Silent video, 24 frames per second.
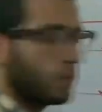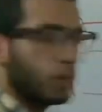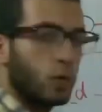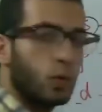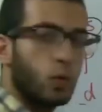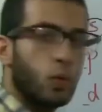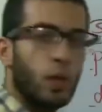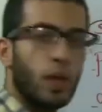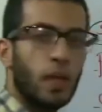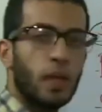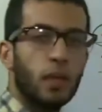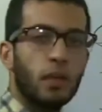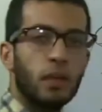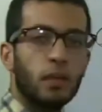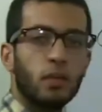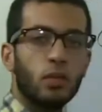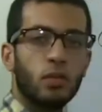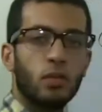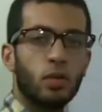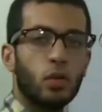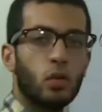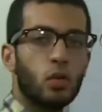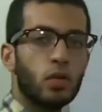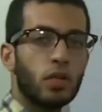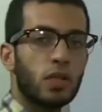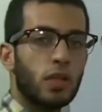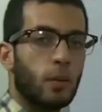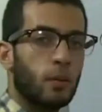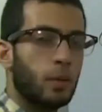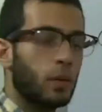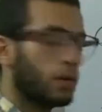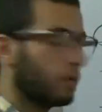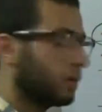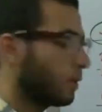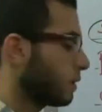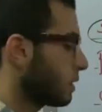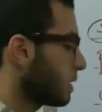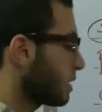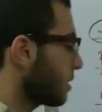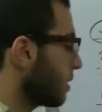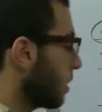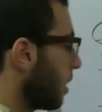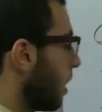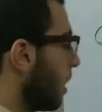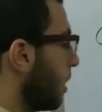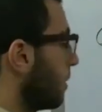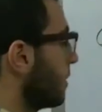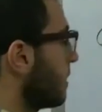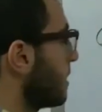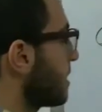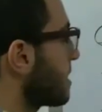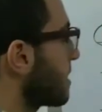between two sublevels on the